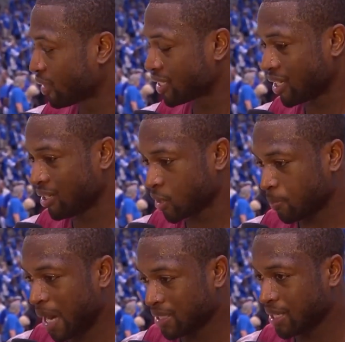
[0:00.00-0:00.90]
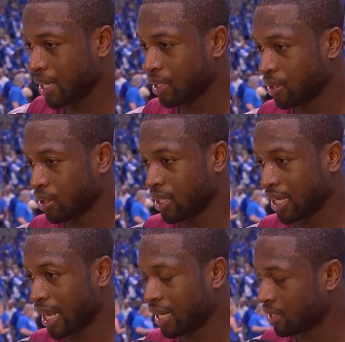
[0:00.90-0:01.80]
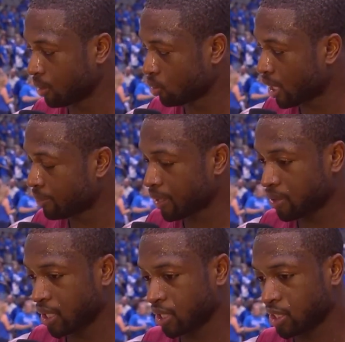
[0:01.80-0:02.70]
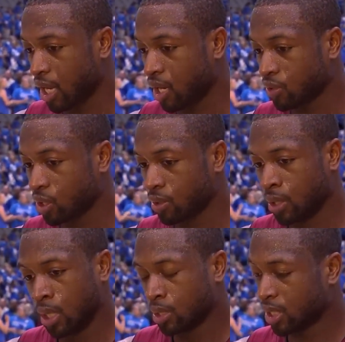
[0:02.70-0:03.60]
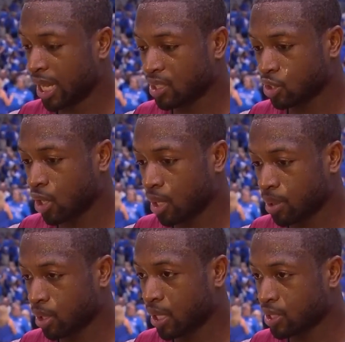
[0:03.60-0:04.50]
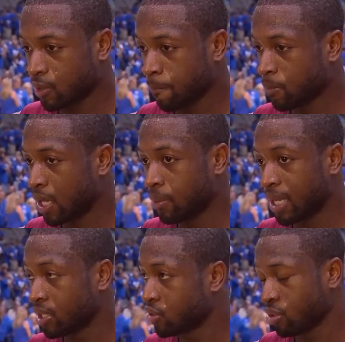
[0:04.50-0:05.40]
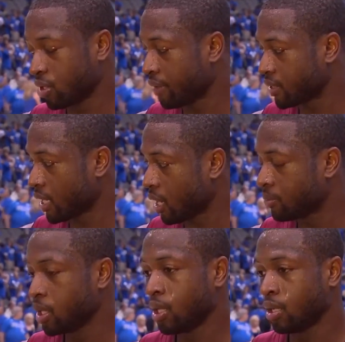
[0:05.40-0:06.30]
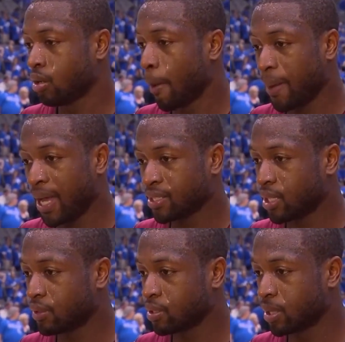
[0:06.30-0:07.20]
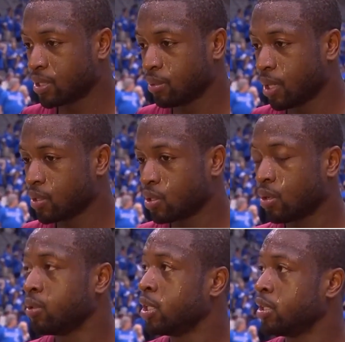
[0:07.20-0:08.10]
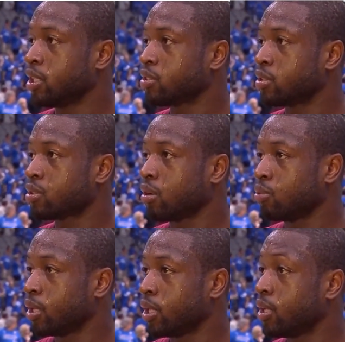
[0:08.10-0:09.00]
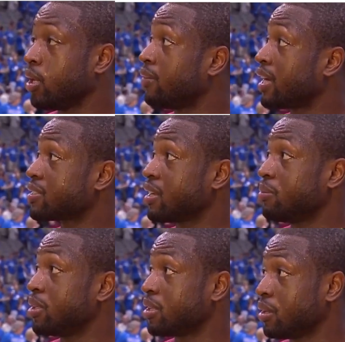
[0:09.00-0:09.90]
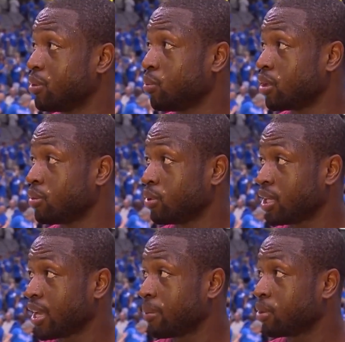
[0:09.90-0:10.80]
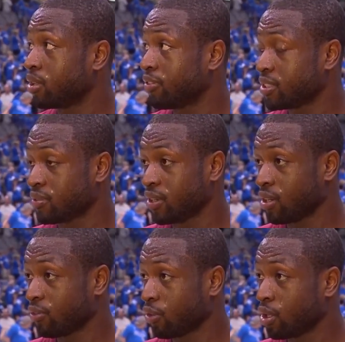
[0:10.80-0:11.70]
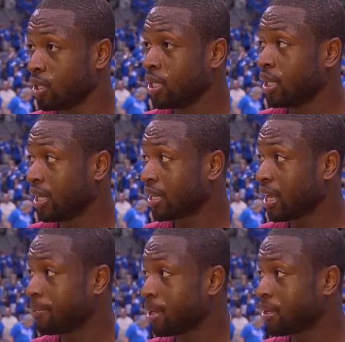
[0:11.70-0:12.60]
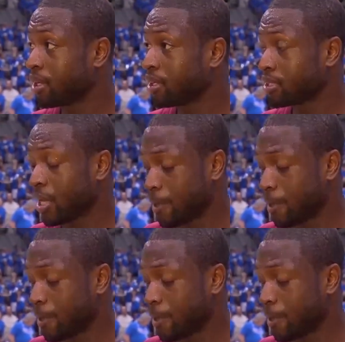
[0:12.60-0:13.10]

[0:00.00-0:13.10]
in the spots that you know either got a double or I'm able to get a shot off. So tonight, just trying to be aggressive. Um, I didn't shoot it every time. You know, I passed it off to my teammates. So this is a total win. And if I can say one thing, we wanted to win the game on the defensive end of the floor, and it came down to getting a stop.